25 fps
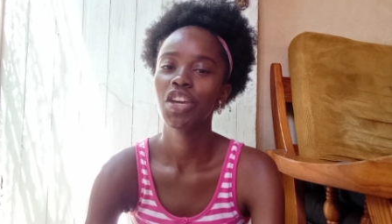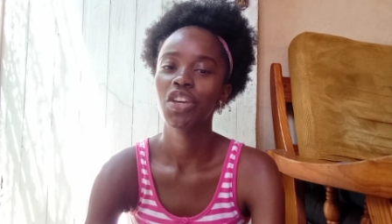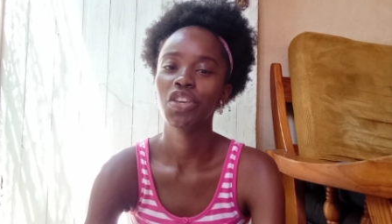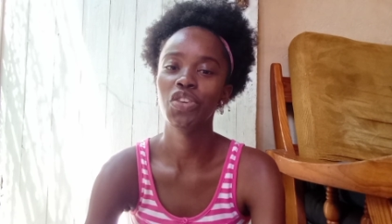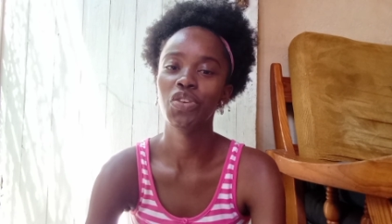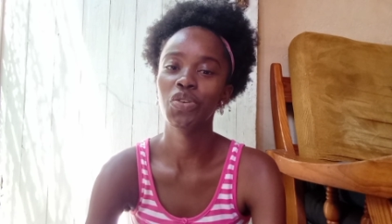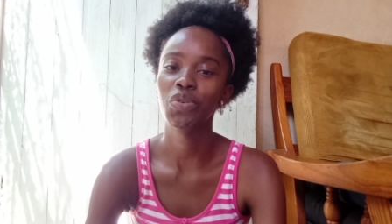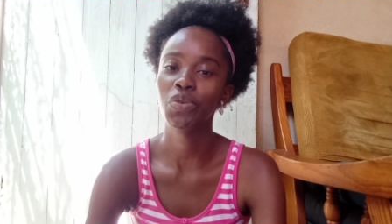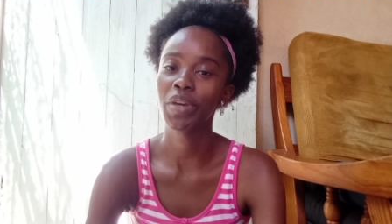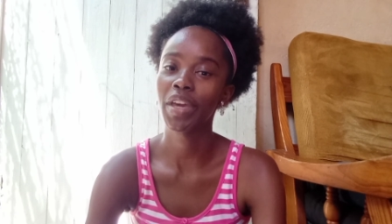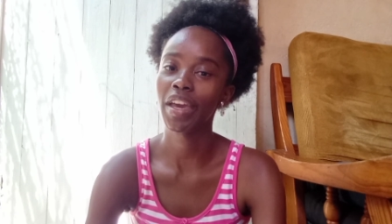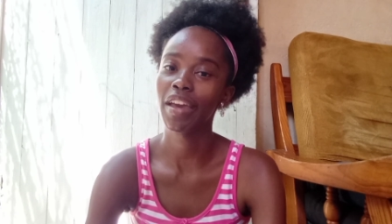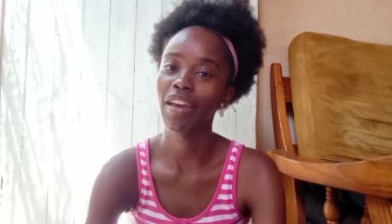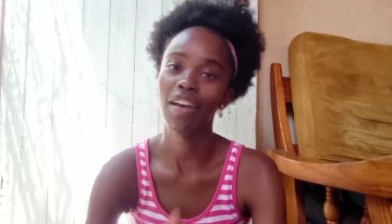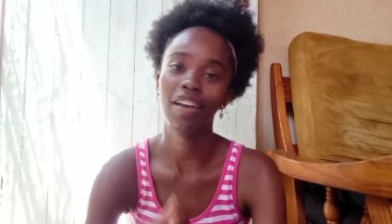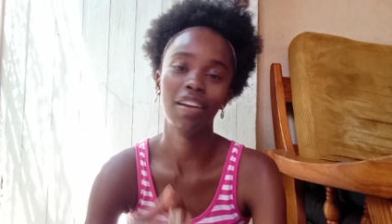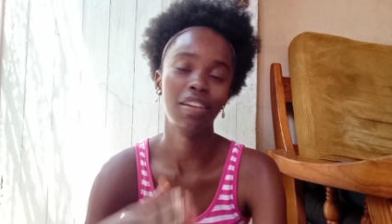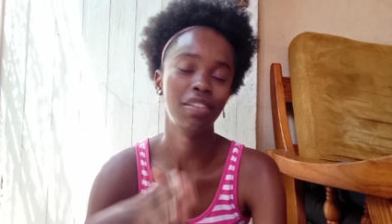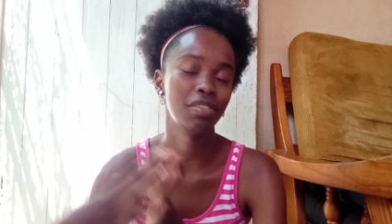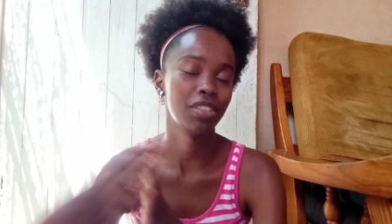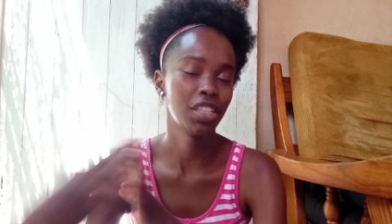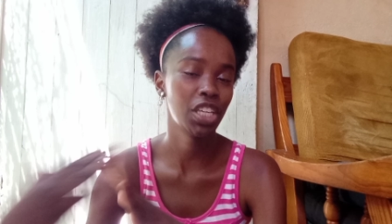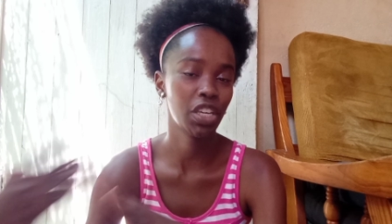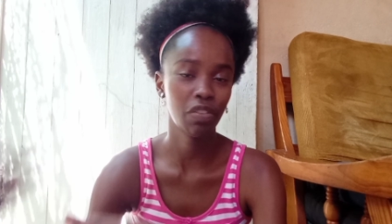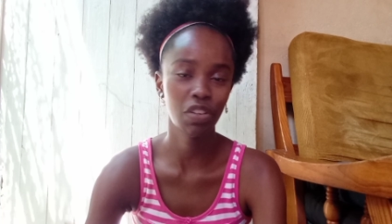You
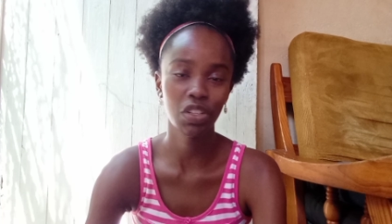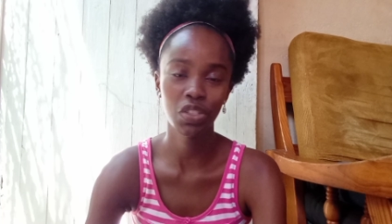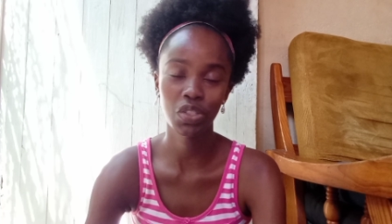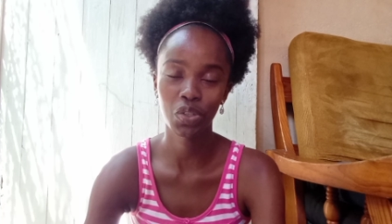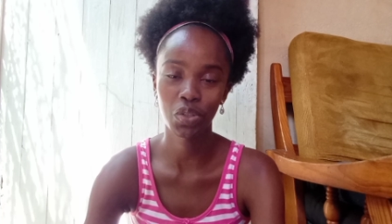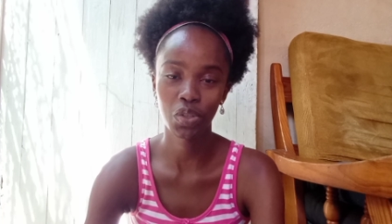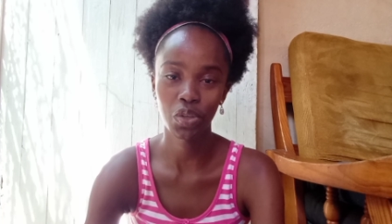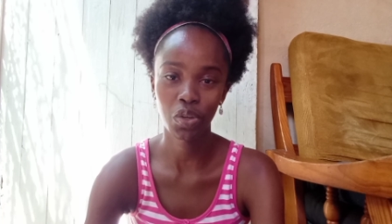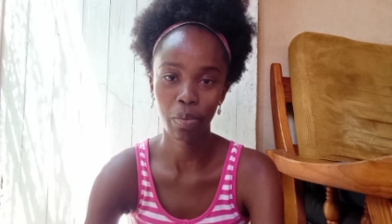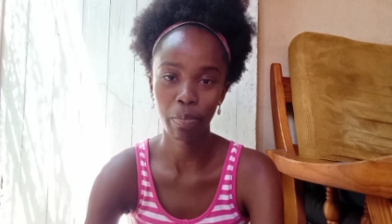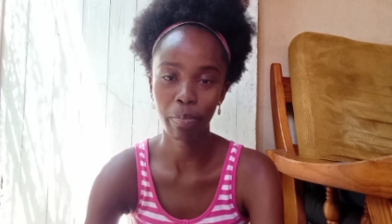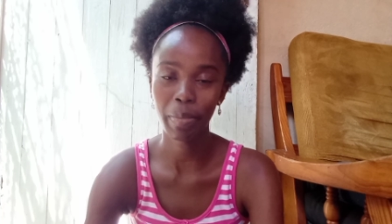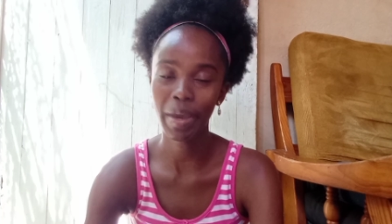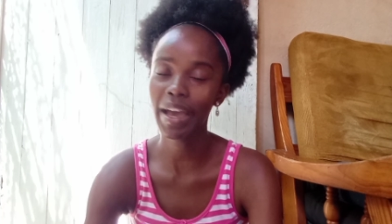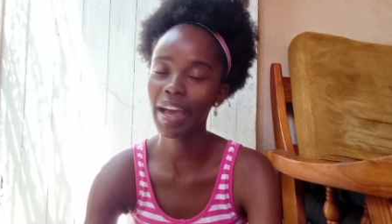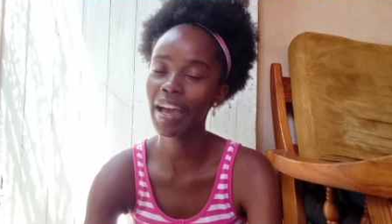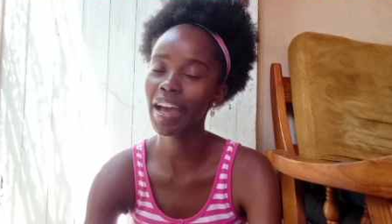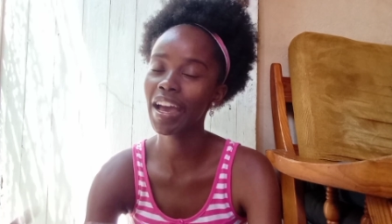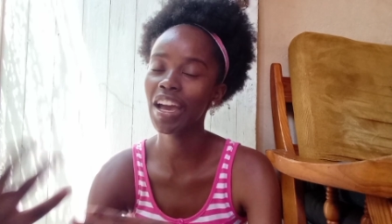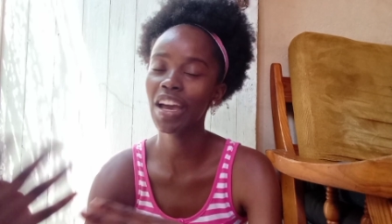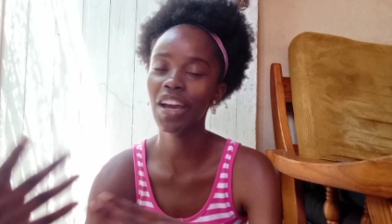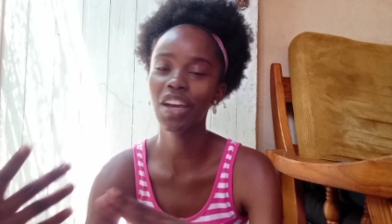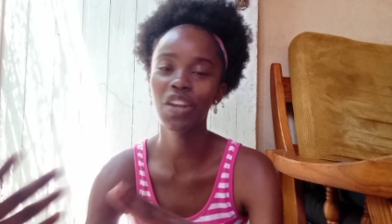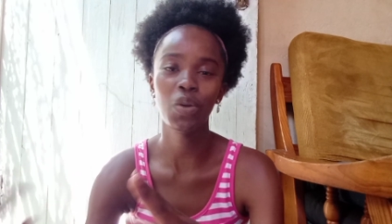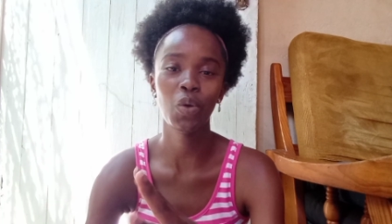can give it to your
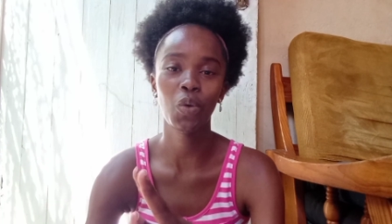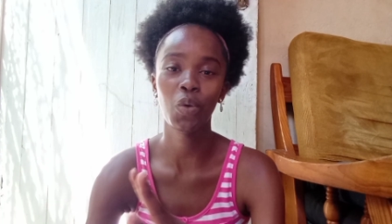man,